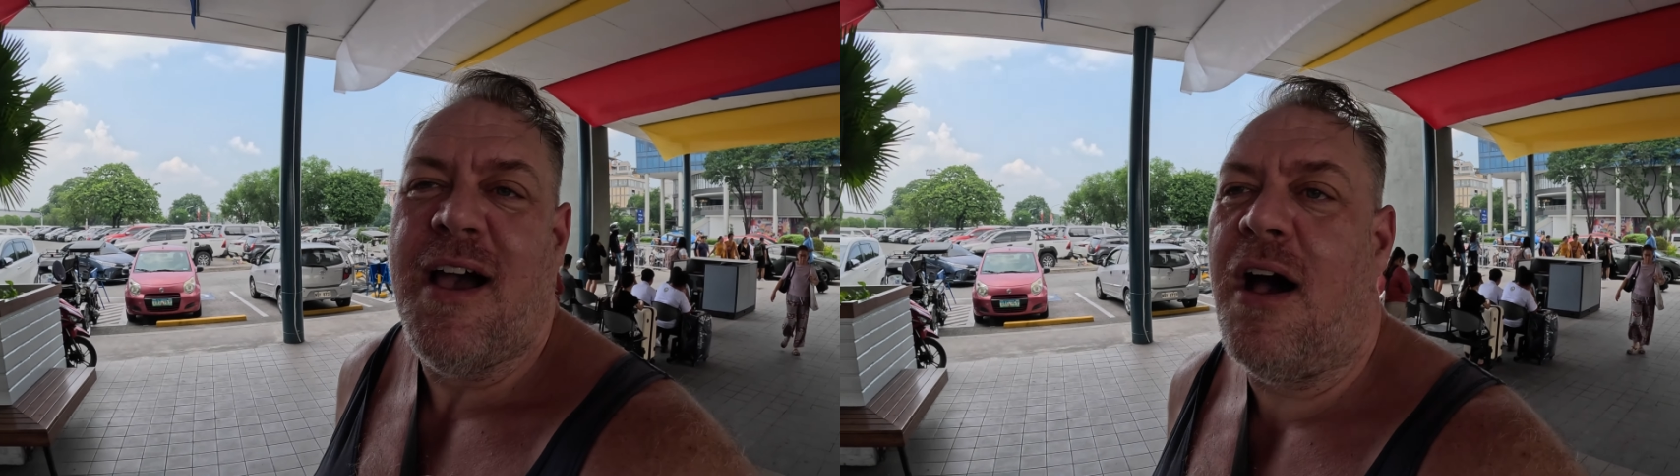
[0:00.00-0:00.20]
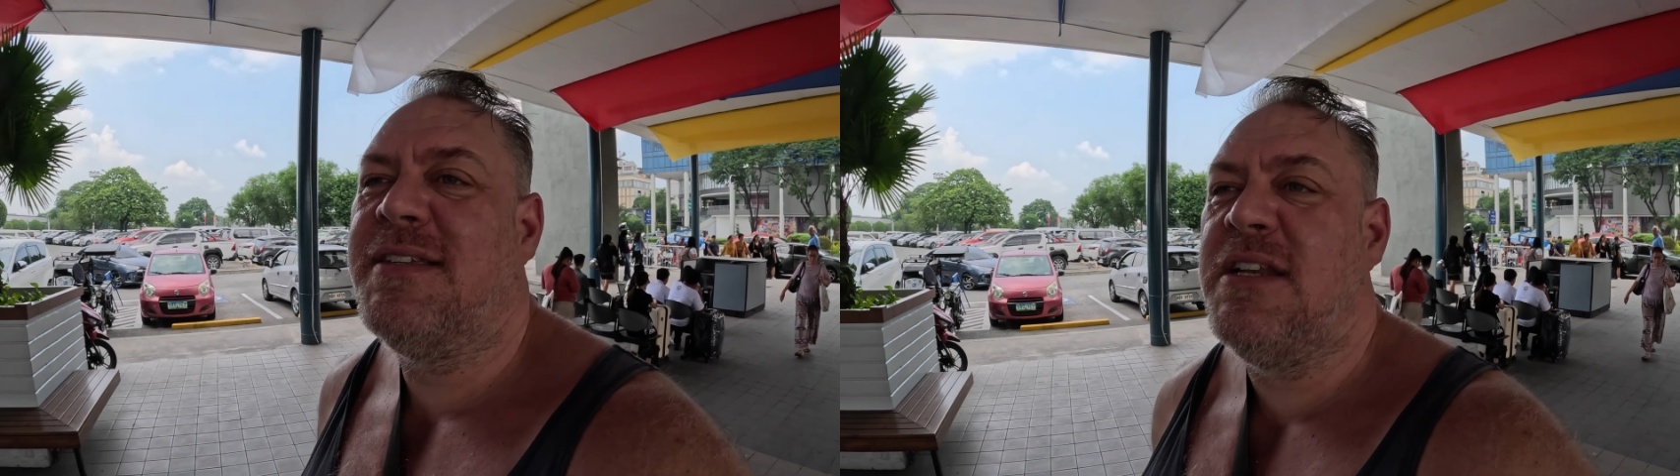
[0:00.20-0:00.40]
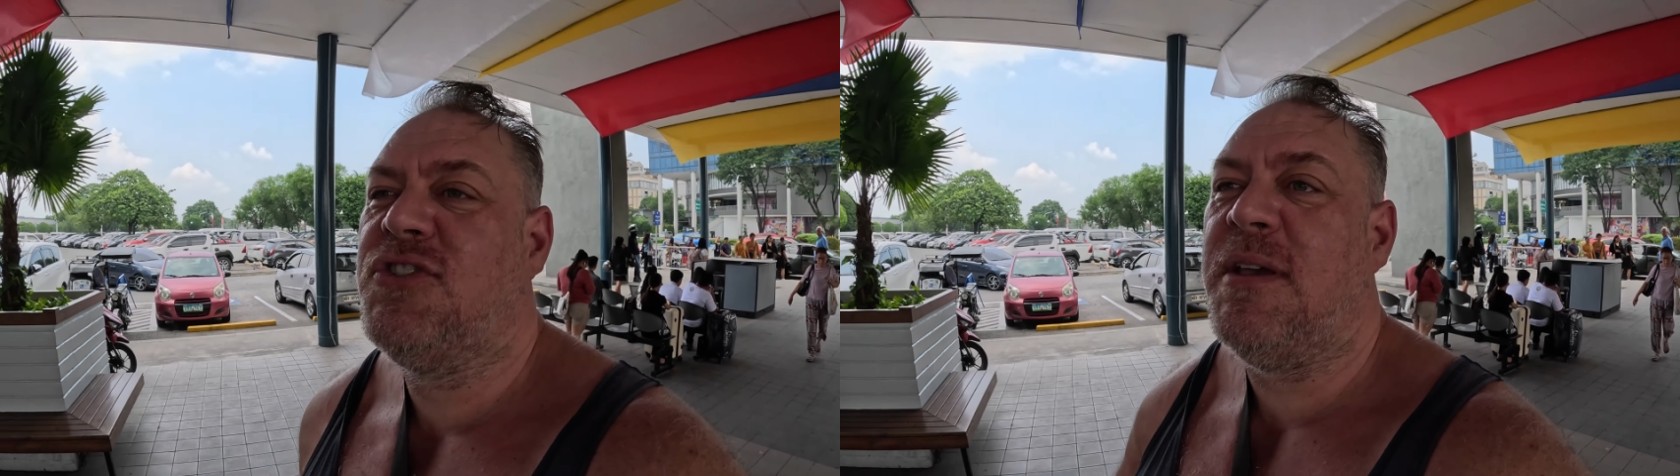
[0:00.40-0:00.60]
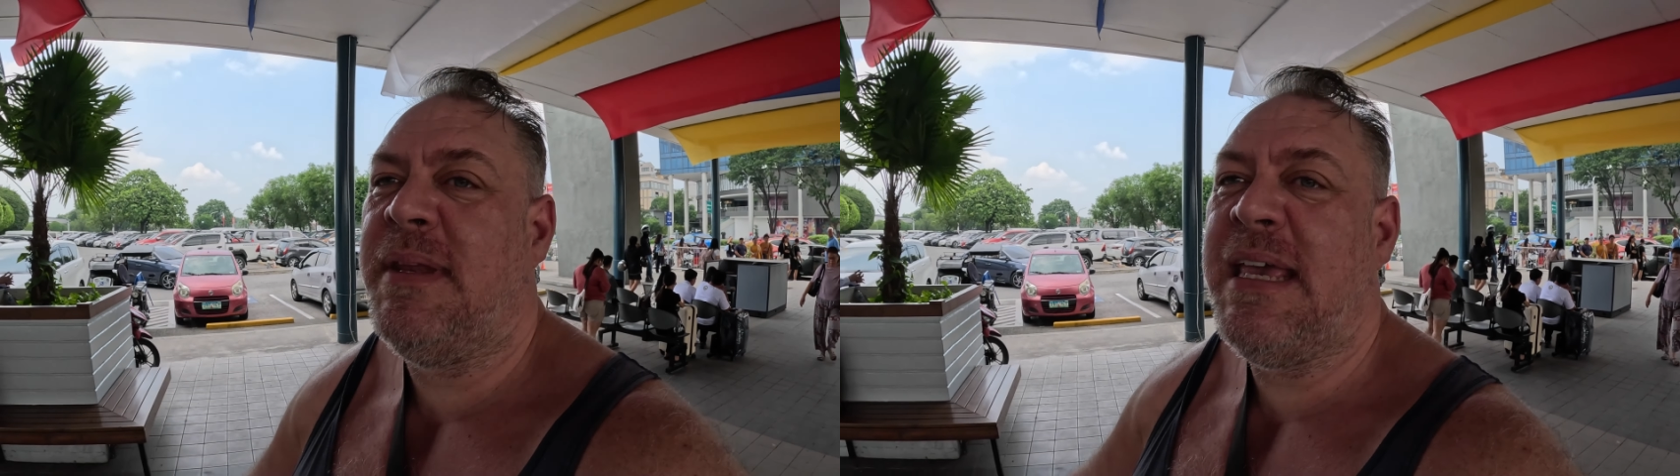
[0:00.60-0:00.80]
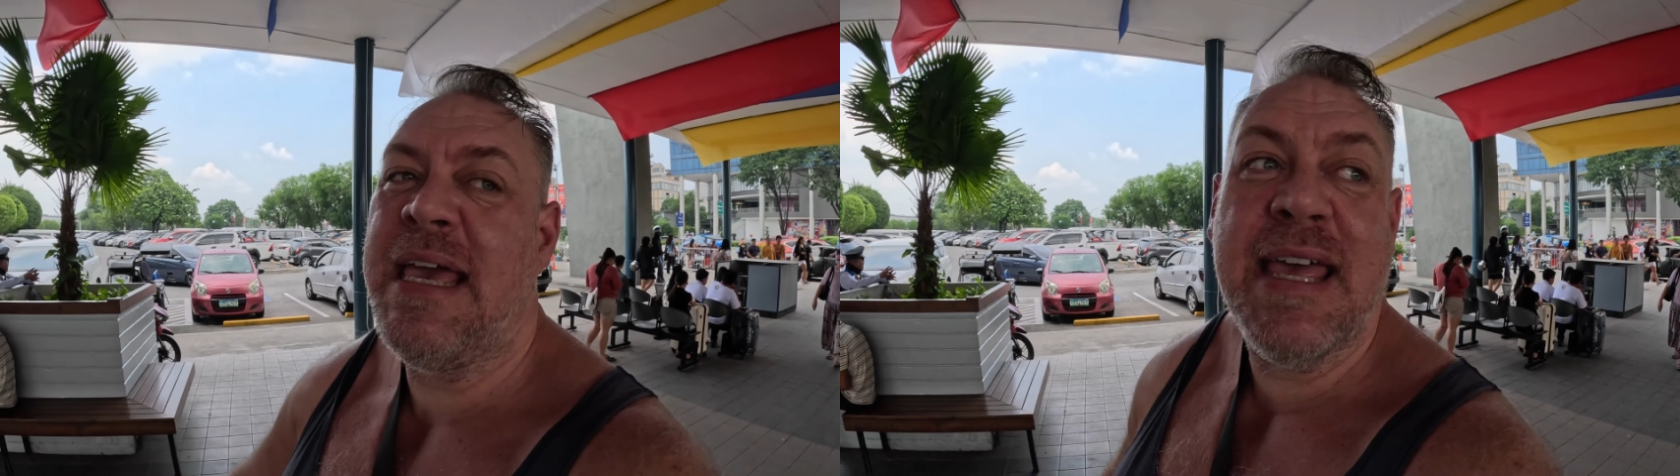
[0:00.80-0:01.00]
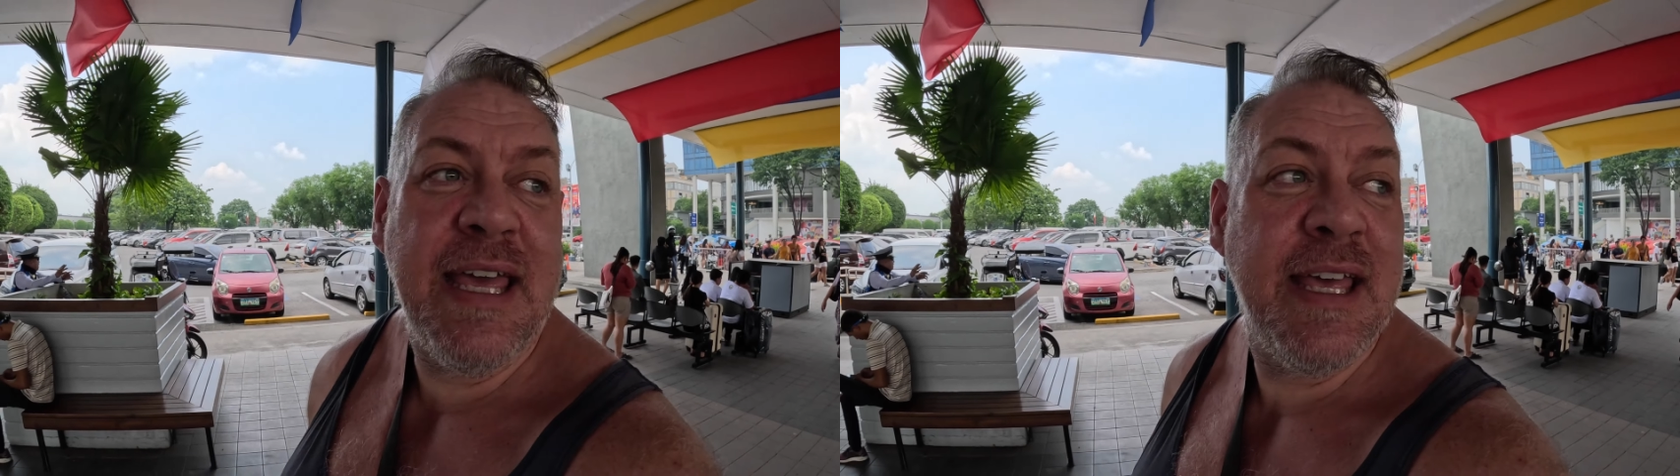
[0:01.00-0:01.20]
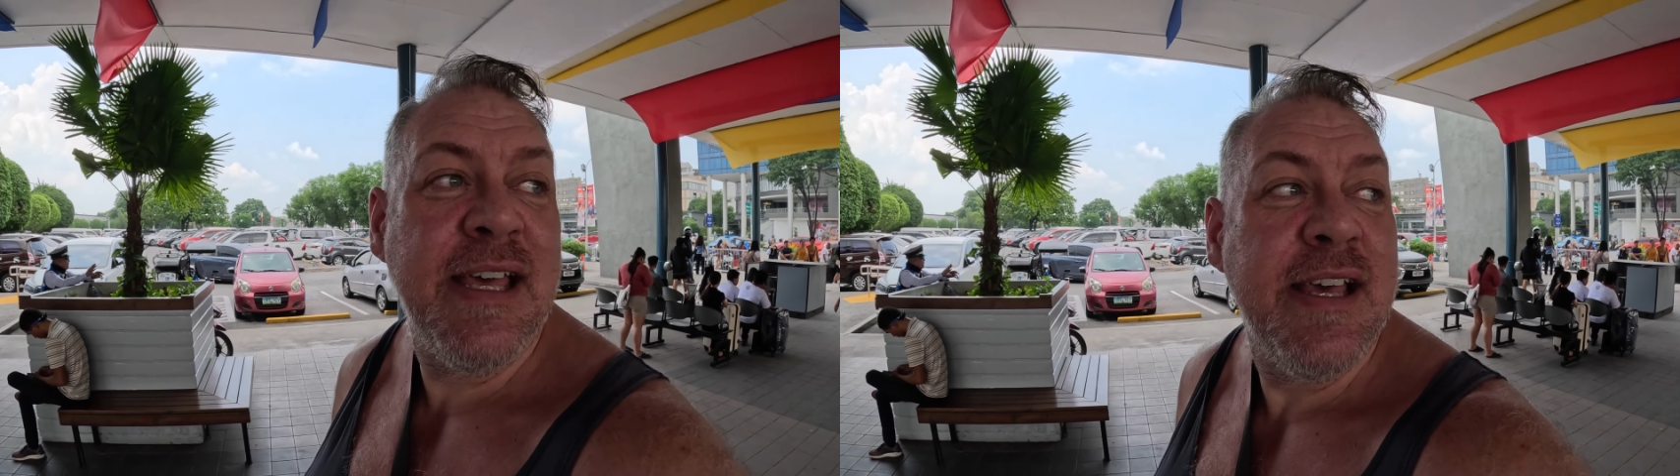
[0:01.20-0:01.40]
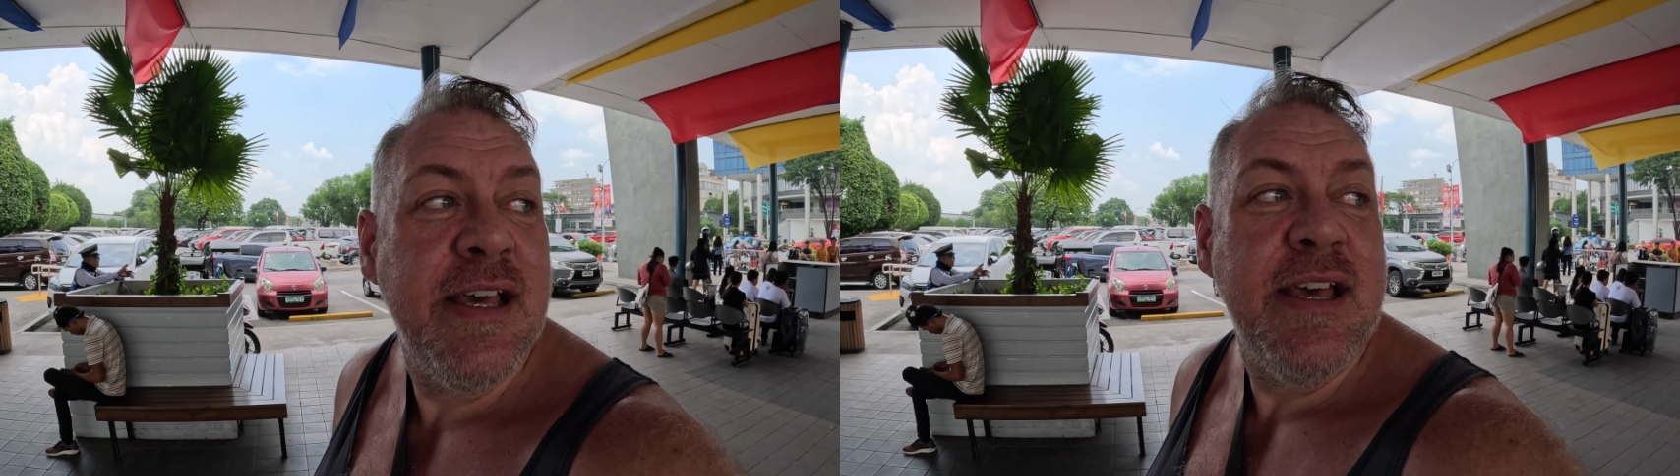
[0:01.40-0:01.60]
I was in a jeepney,
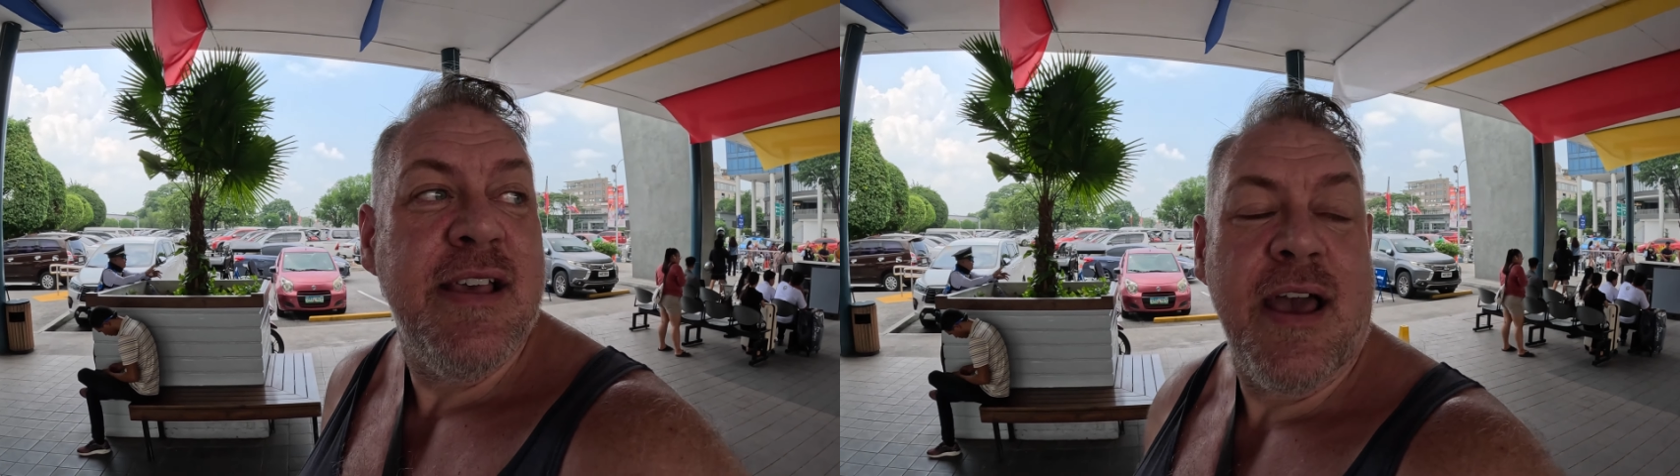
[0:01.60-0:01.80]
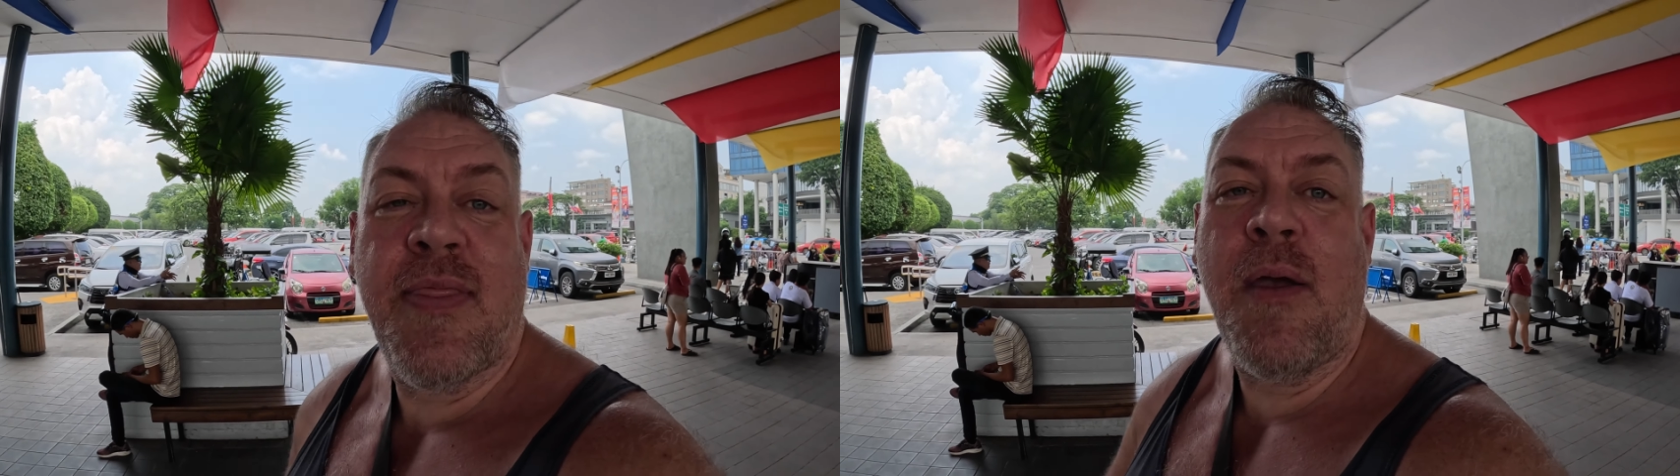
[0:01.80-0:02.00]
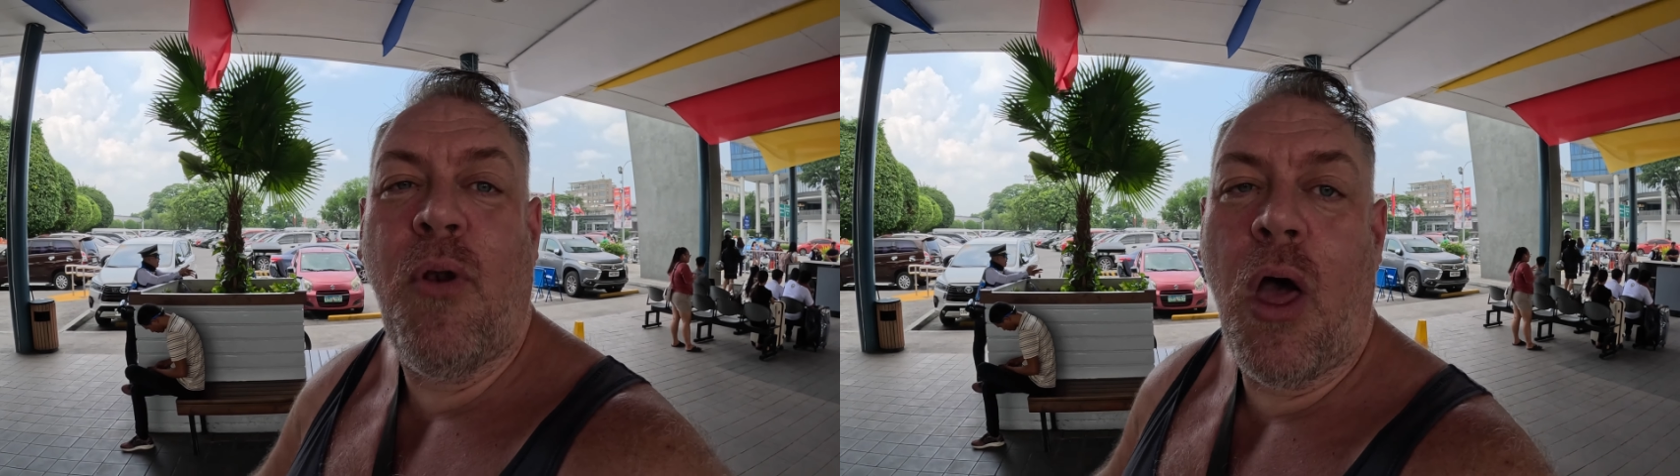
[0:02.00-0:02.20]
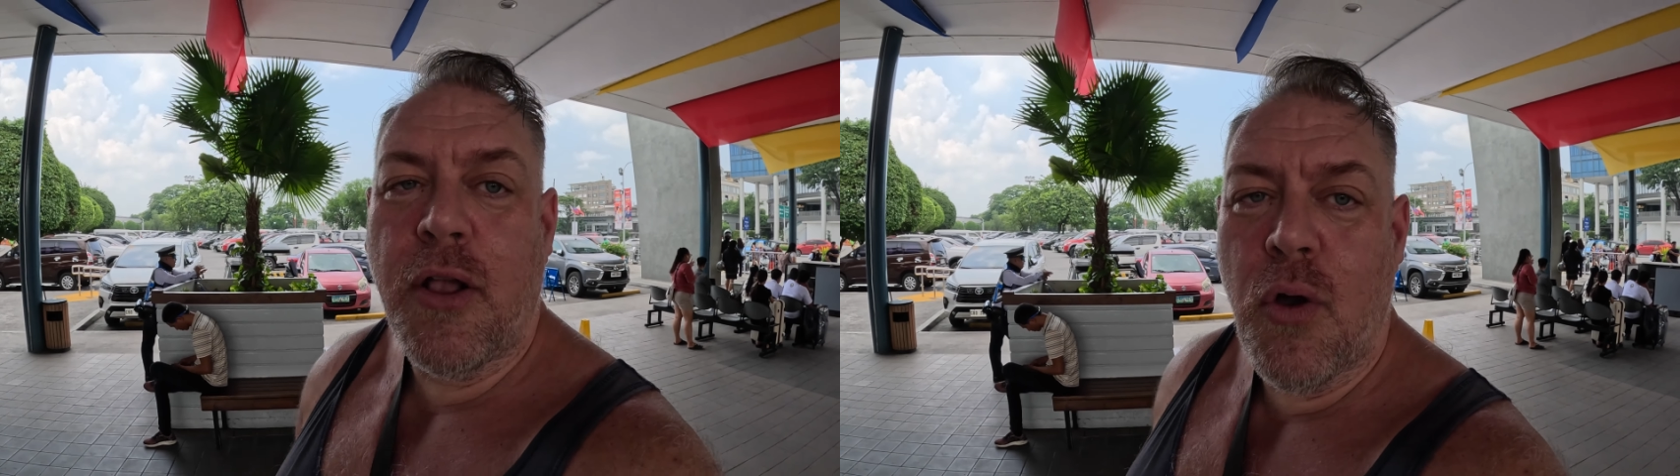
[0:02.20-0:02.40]
and they were like,